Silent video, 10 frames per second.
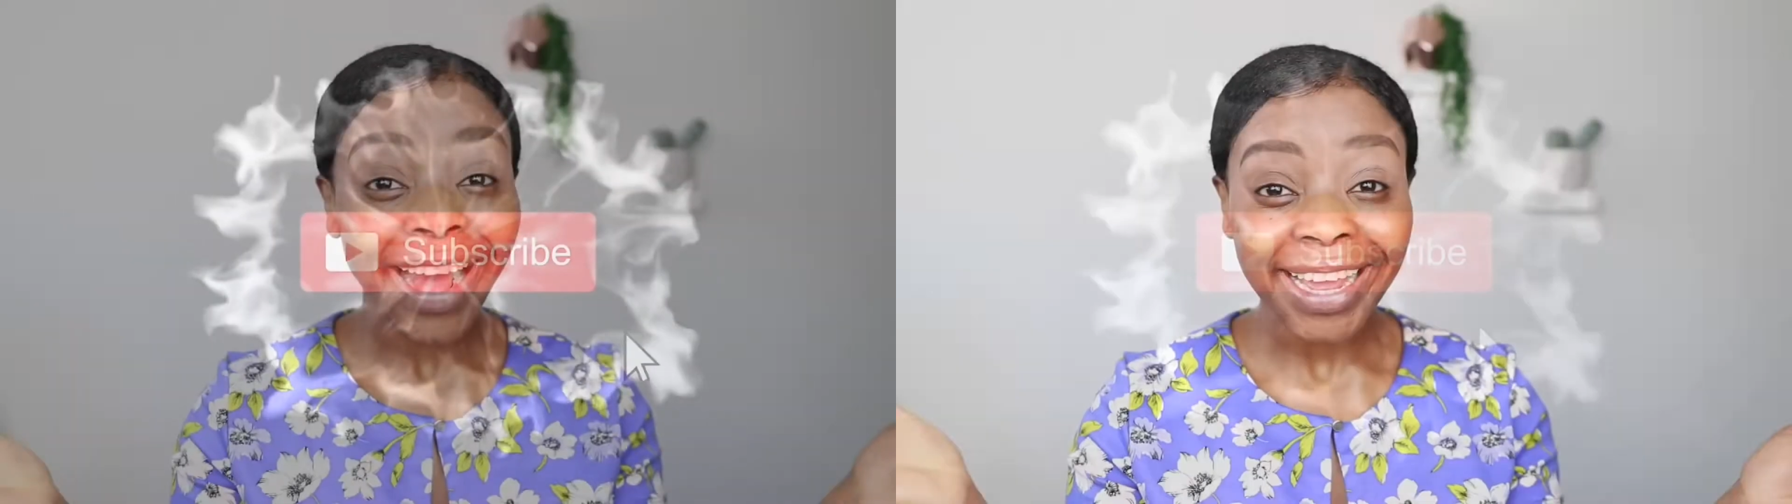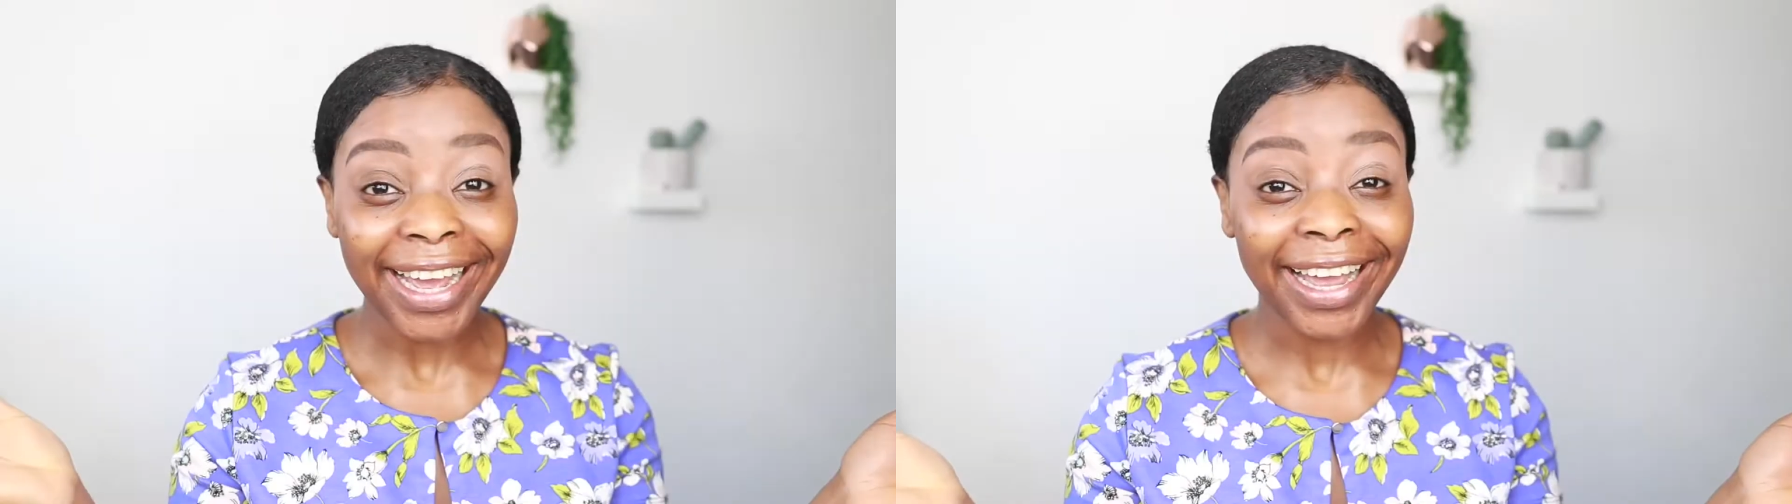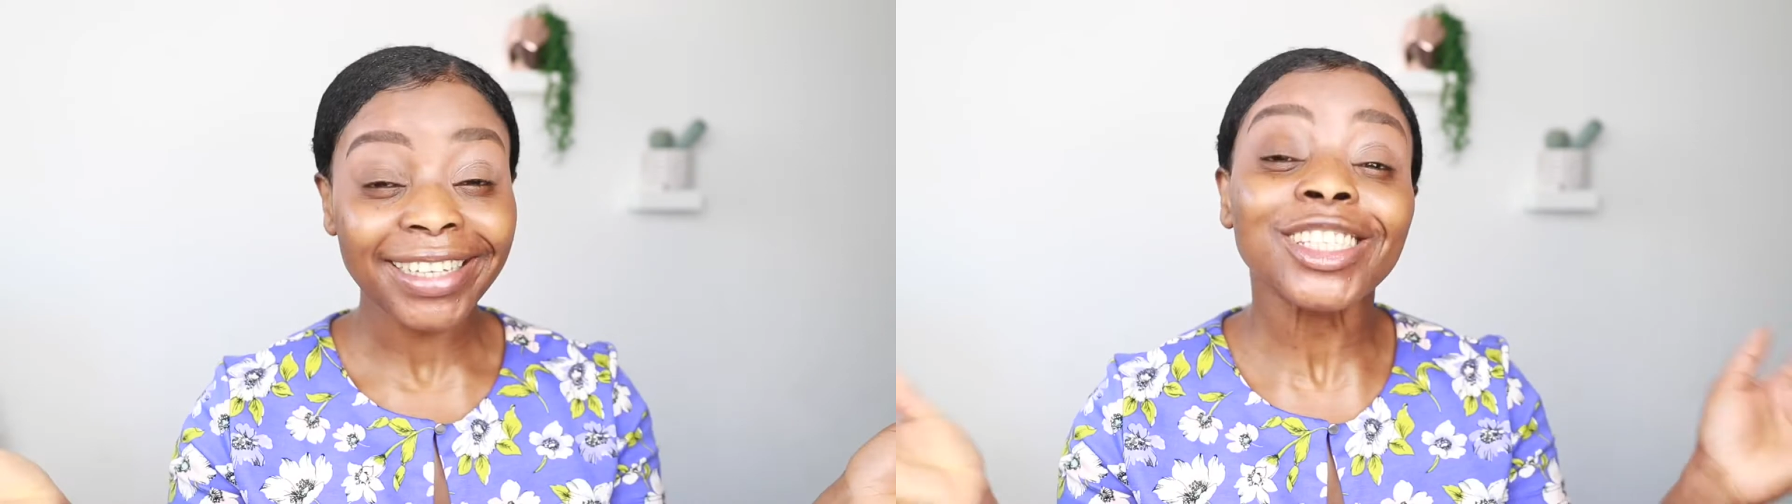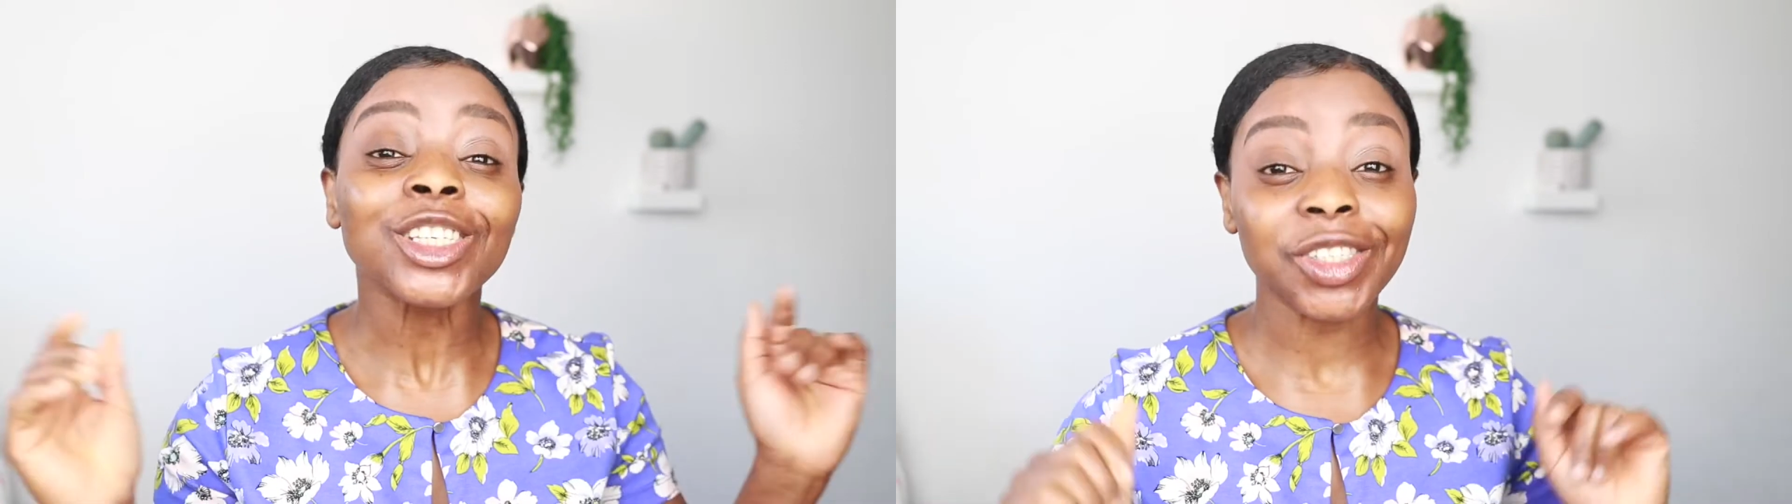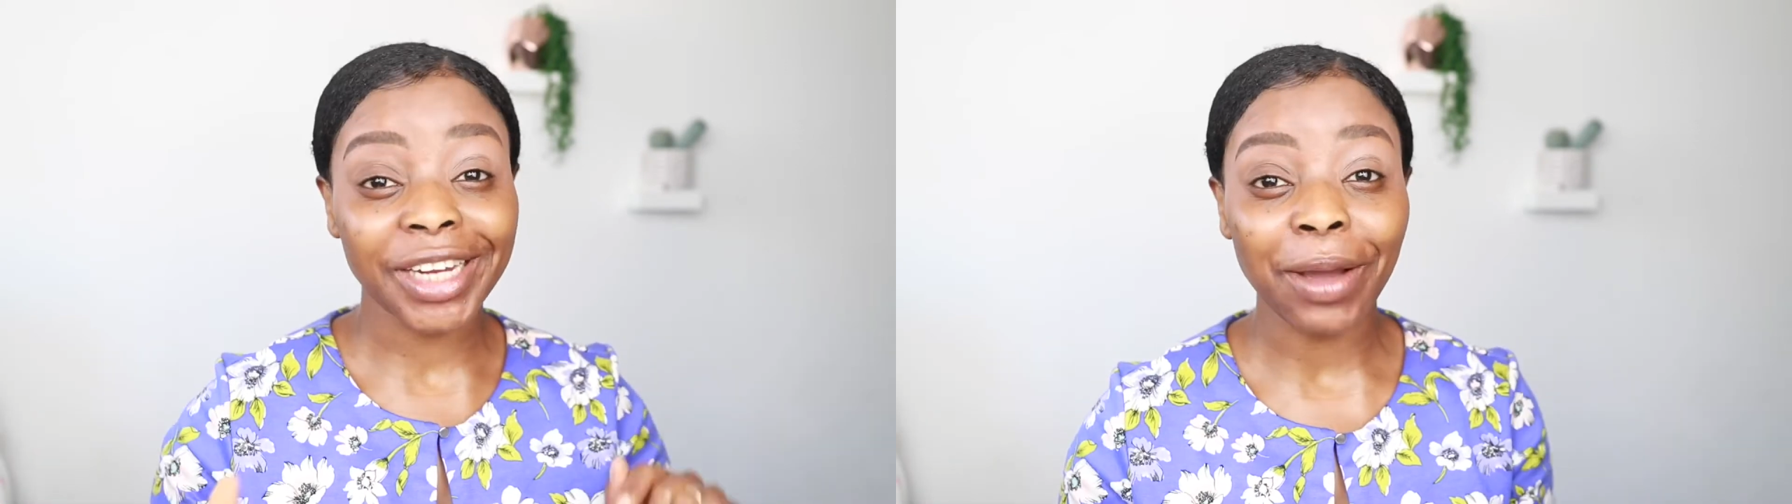guys, so
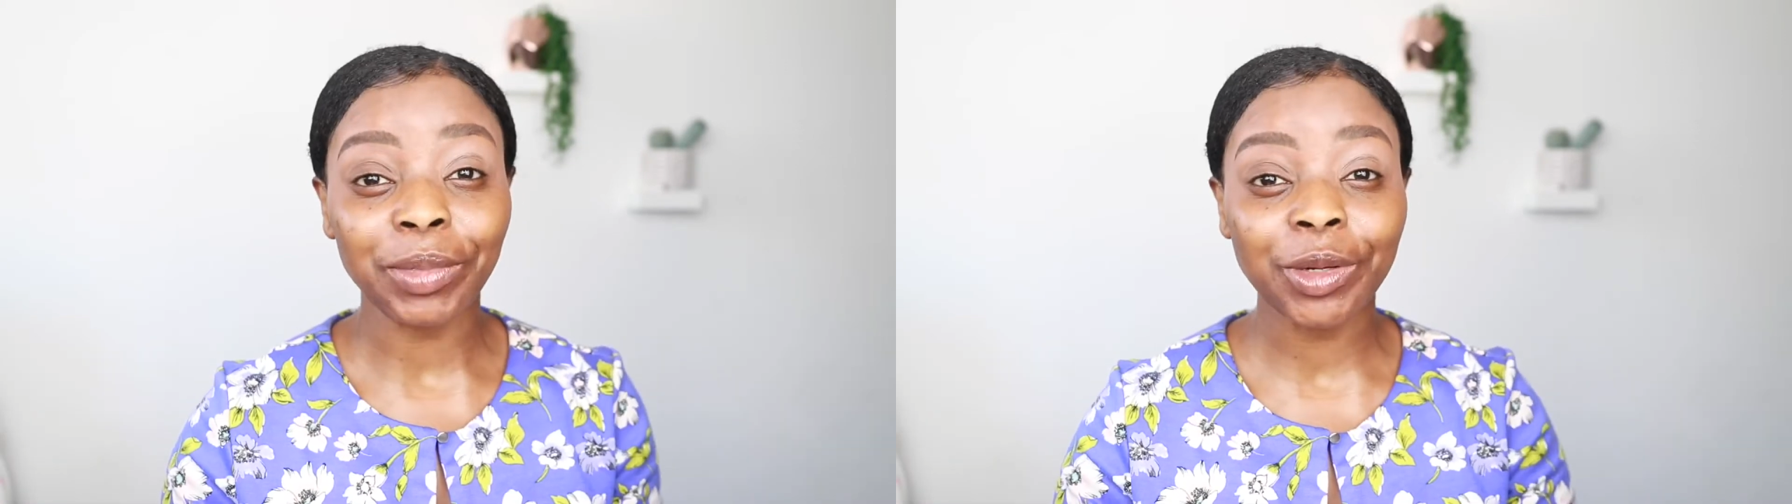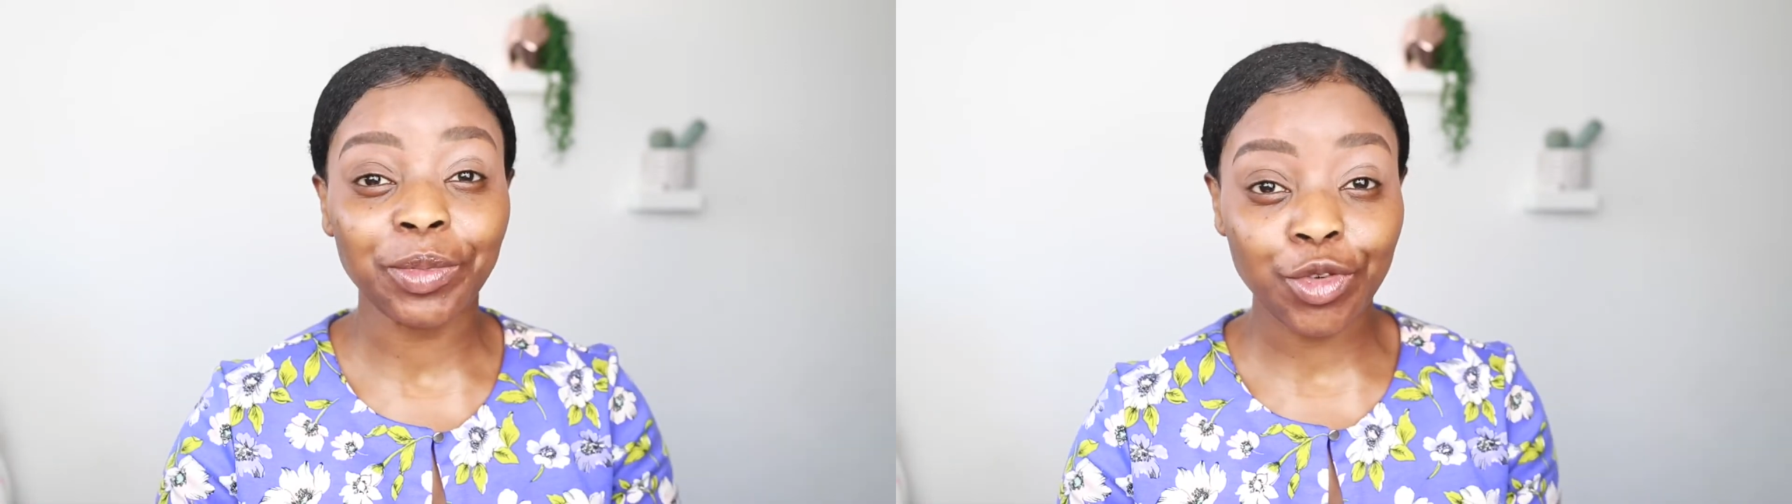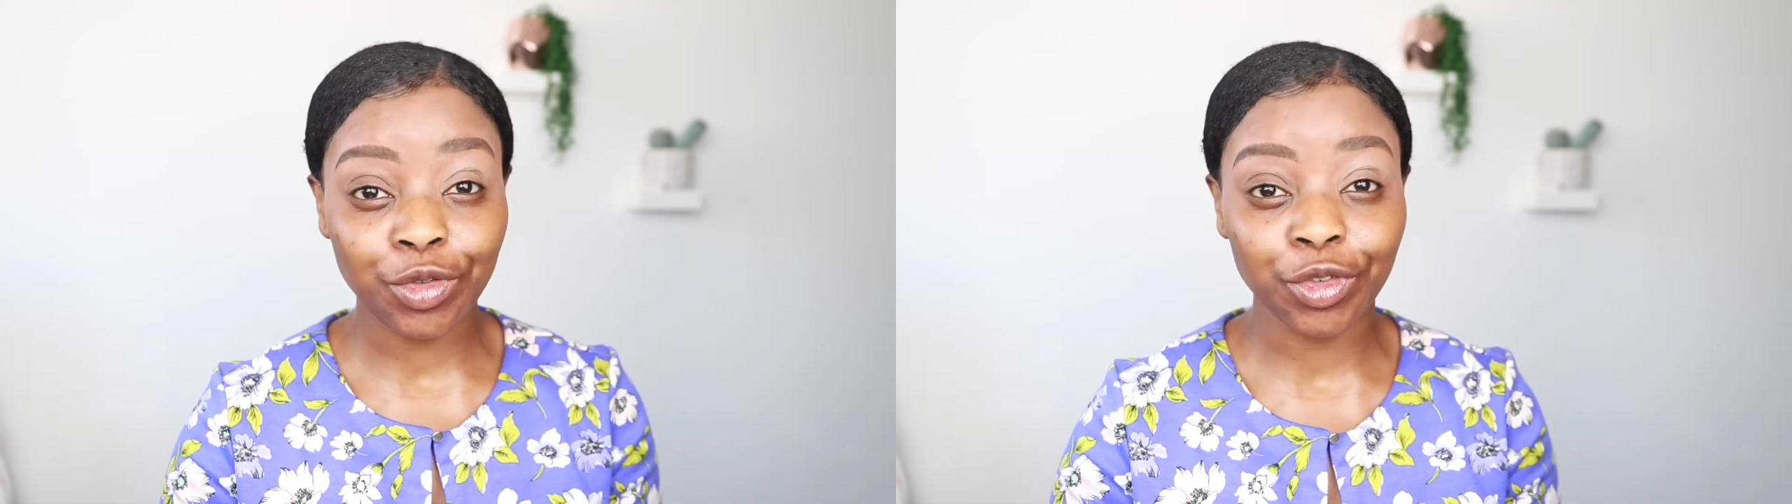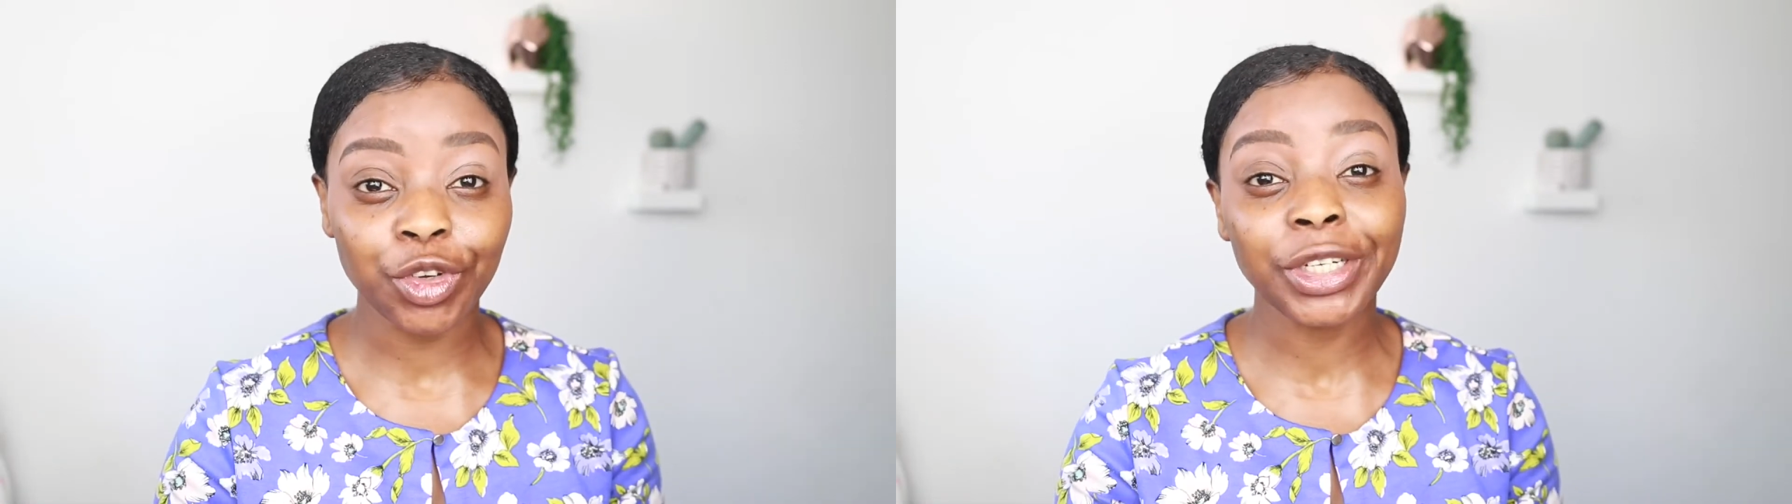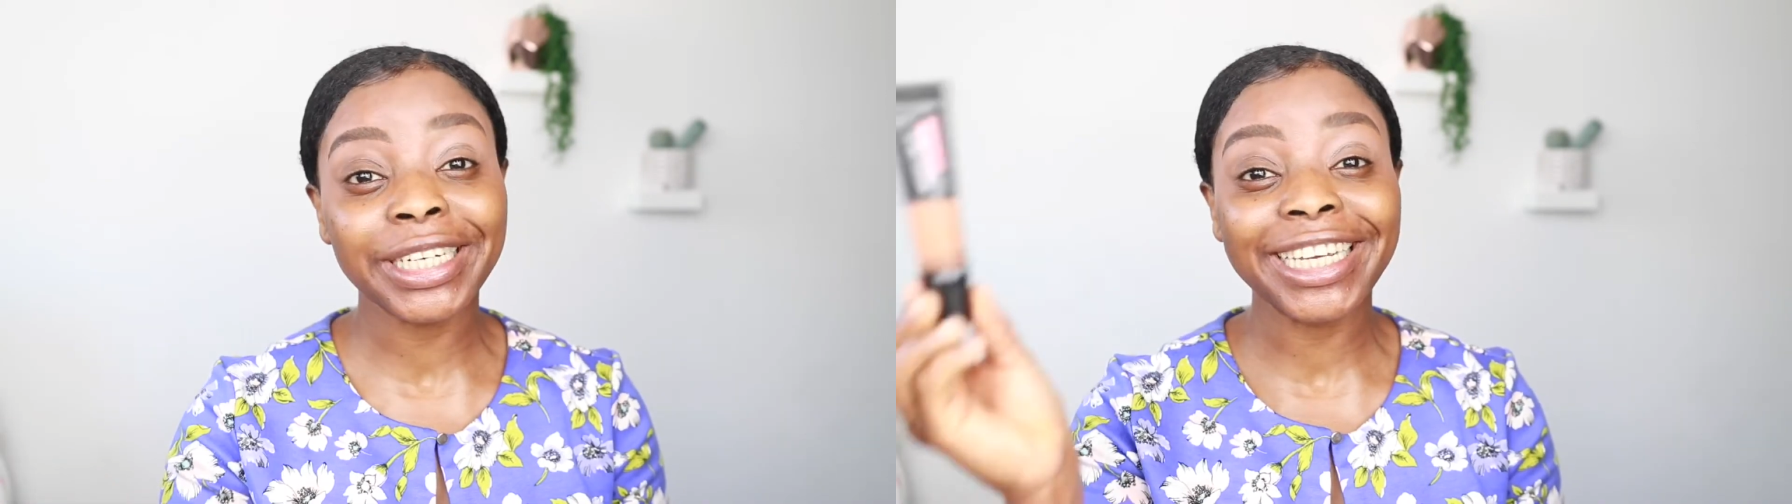today I'm going to be reviewing